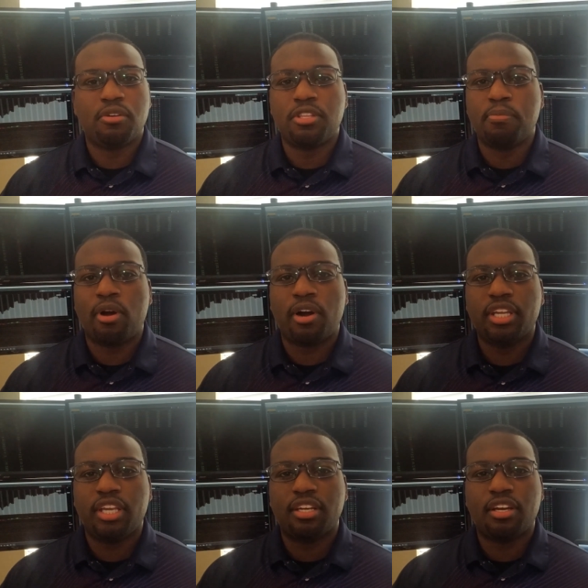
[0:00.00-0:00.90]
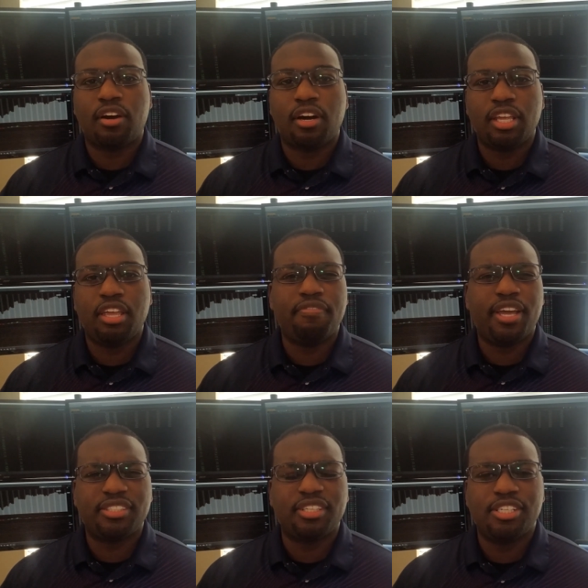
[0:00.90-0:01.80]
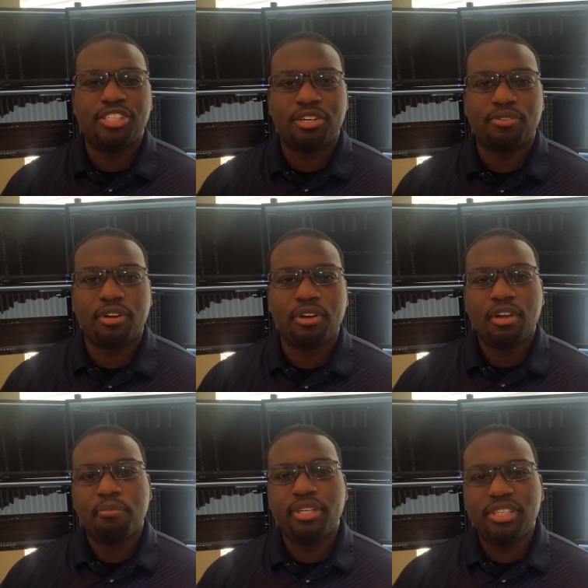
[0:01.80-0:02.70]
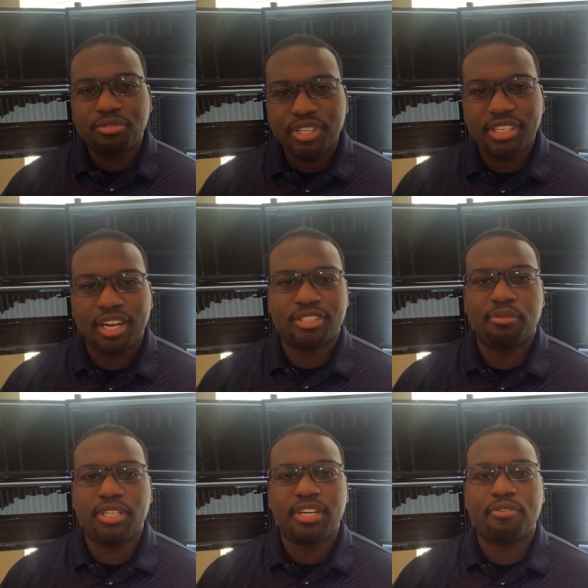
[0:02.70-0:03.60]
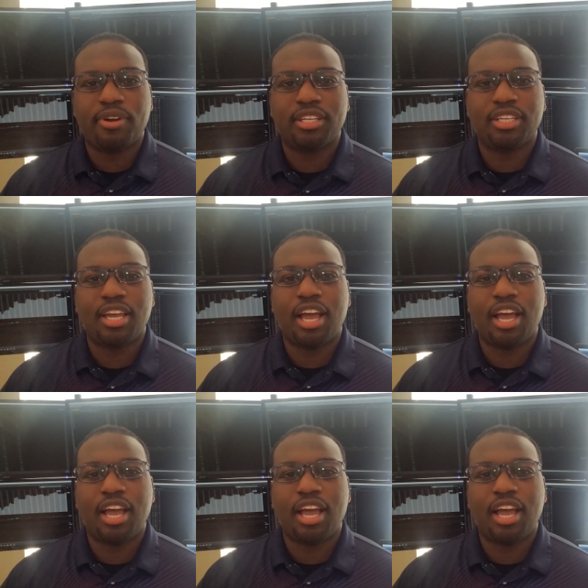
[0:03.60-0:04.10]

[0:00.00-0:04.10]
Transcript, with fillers: the market, or investing in general, please reach out to me directly.